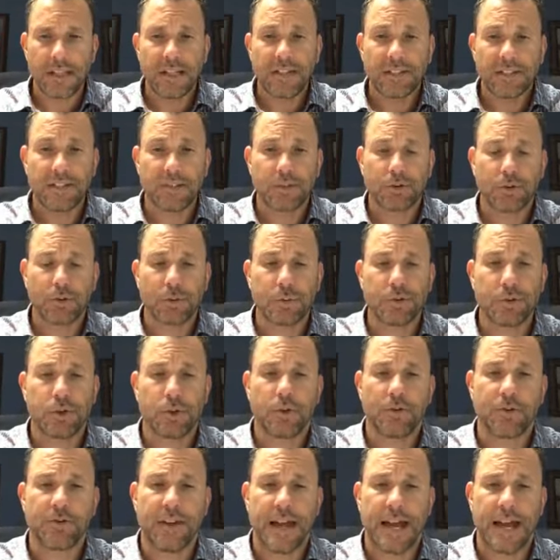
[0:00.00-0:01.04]
It's a
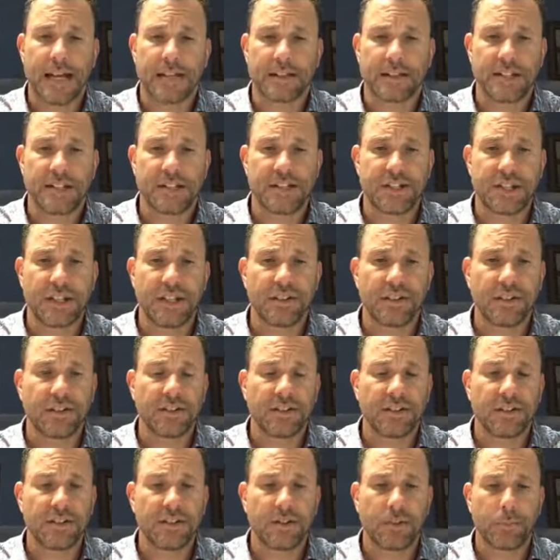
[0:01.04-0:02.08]
scriptural fact that
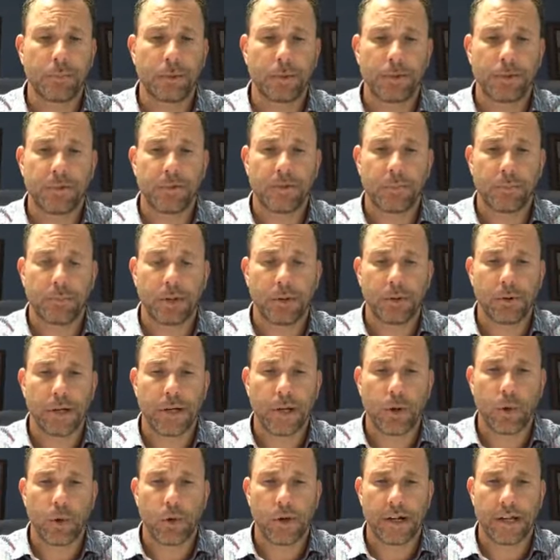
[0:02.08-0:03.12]
Jesus'
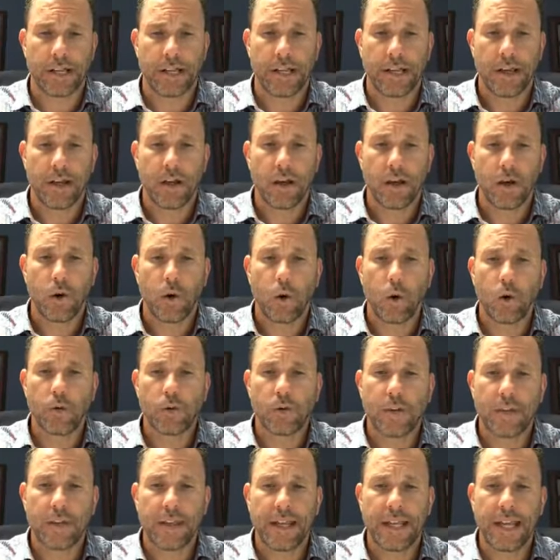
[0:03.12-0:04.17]
superiority
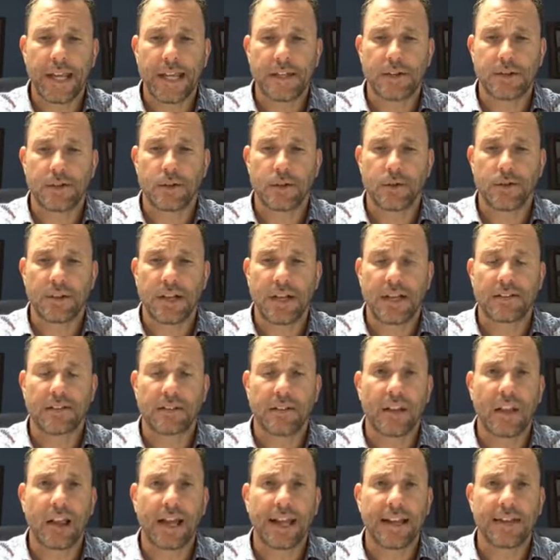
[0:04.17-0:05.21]
over the angels
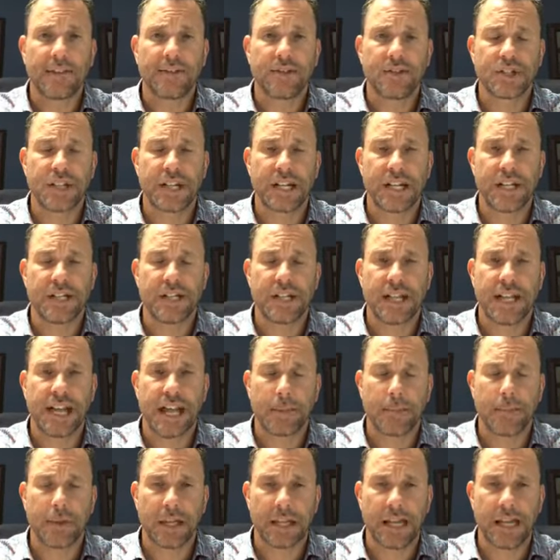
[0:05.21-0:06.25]
has life-changing
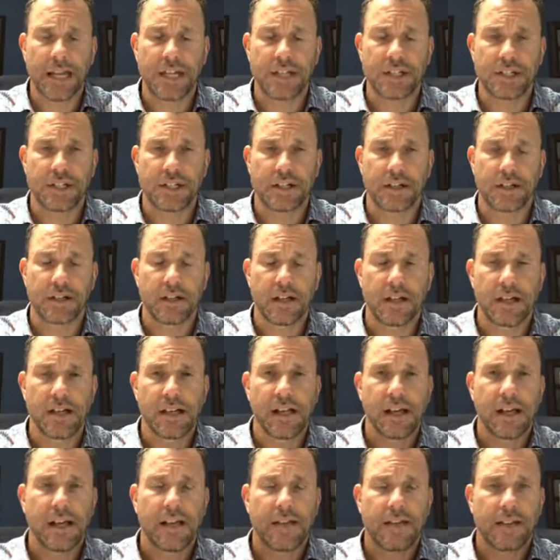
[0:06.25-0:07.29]
application.
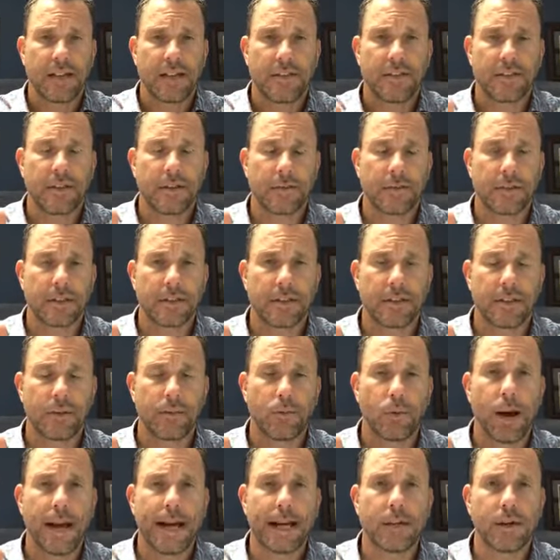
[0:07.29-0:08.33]
The
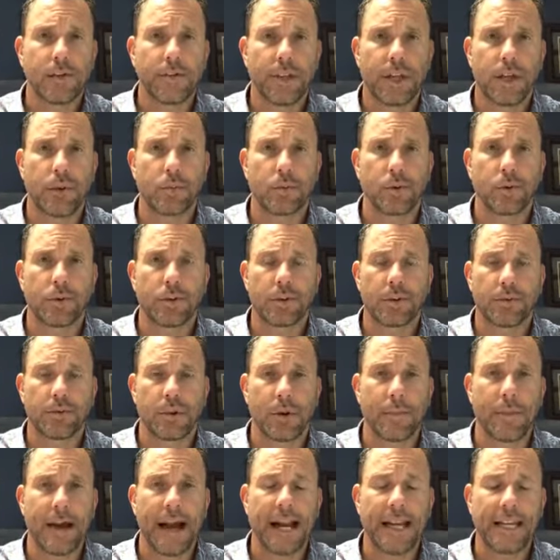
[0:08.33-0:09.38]
writer of Hebrews is
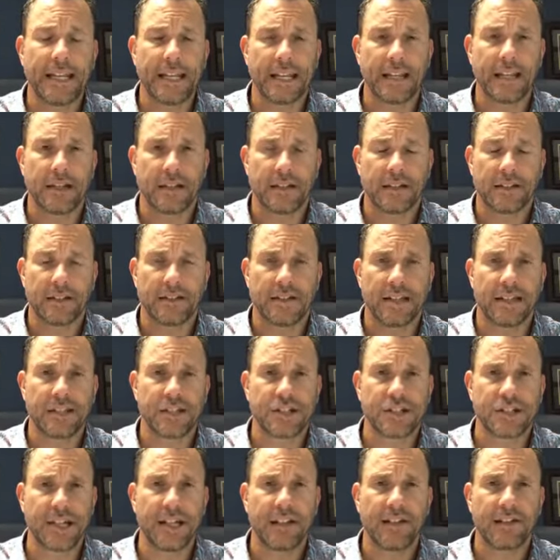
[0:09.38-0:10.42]
reminding us
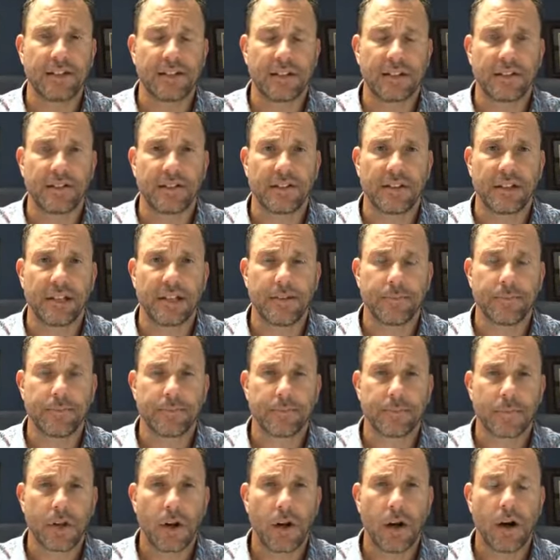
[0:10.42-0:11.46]
that Jesus, the
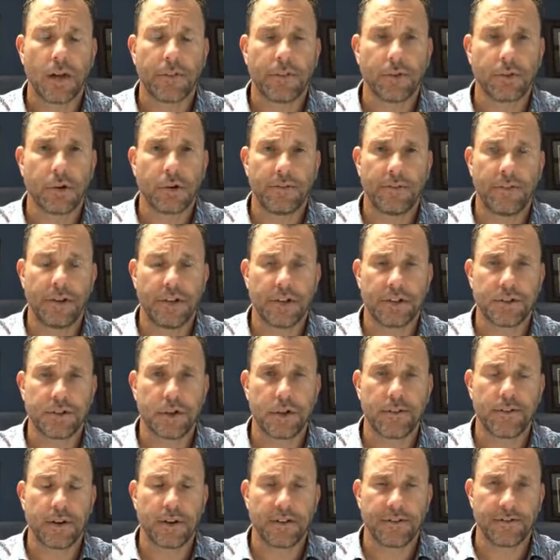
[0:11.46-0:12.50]
author and
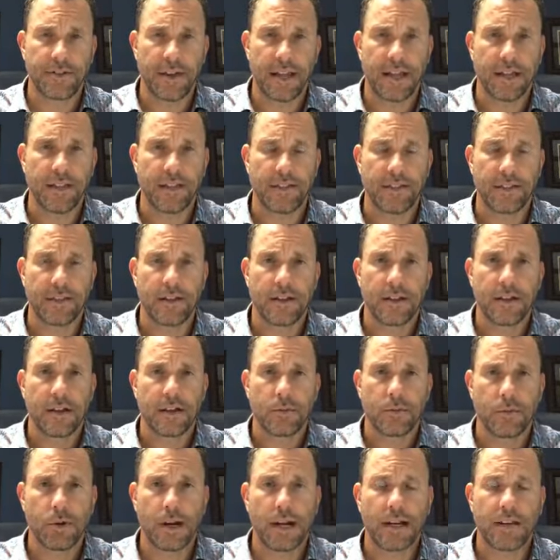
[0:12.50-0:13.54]
finisher of our faith,
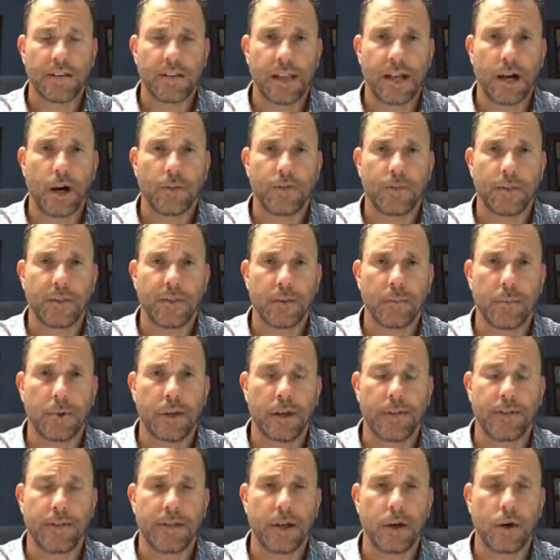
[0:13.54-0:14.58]
right, the Alpha,
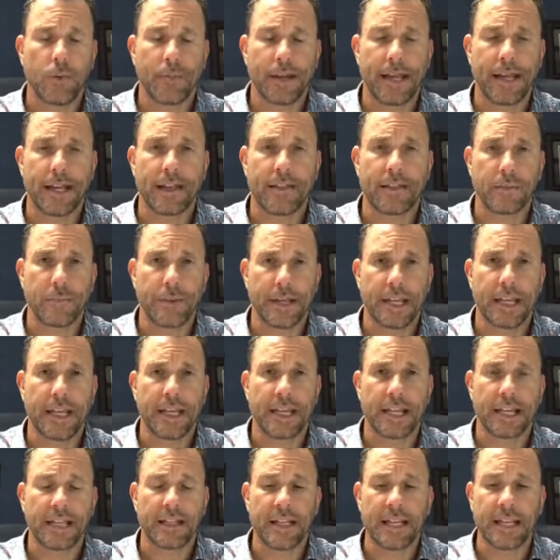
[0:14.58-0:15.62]
the Omega, the
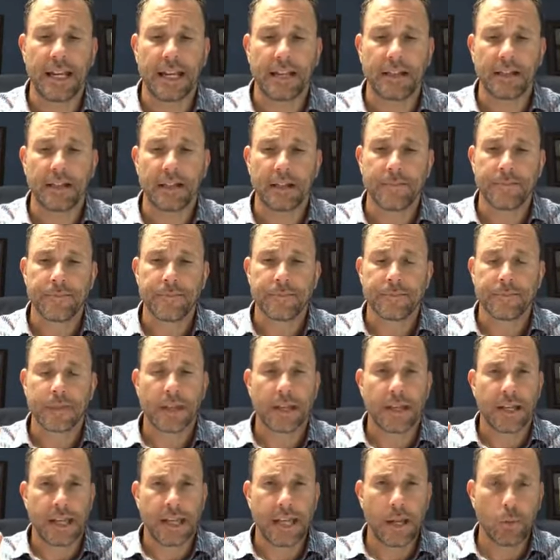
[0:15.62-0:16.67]
beginning and the end,
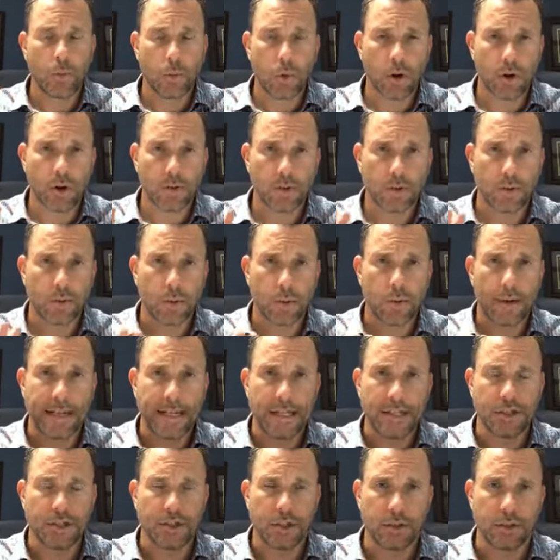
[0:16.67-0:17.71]
he works through
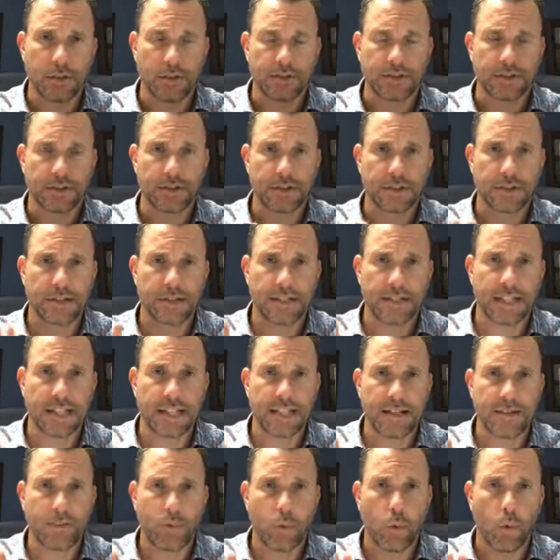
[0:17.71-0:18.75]
angels to
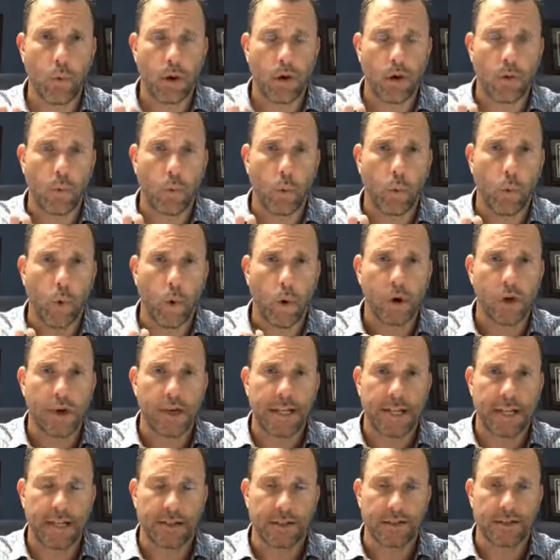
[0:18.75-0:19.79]
give
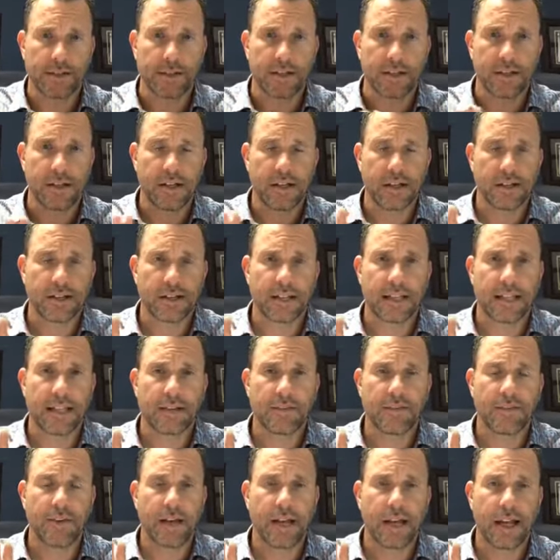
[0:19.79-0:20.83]
warnings, to
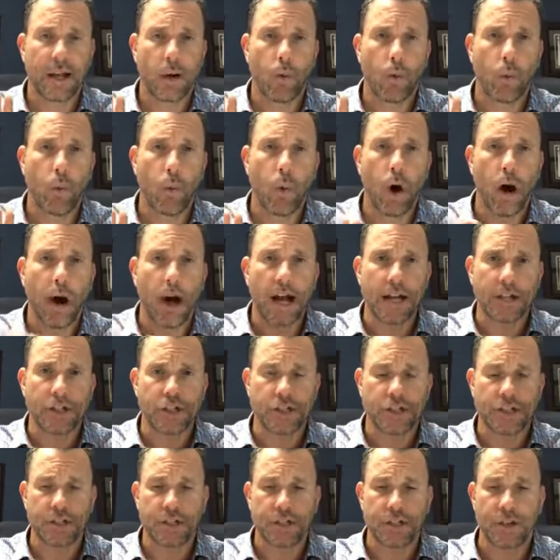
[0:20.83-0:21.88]
give a
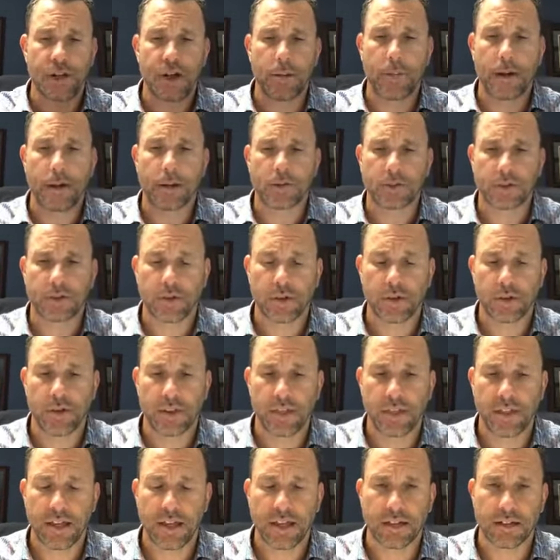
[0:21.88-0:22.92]
watch about
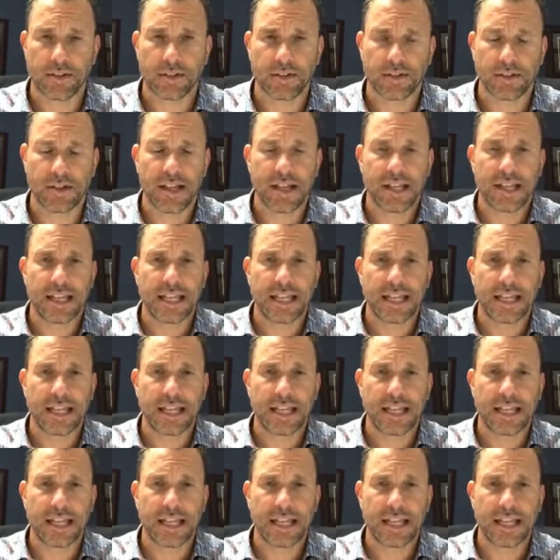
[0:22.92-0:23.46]
certain things,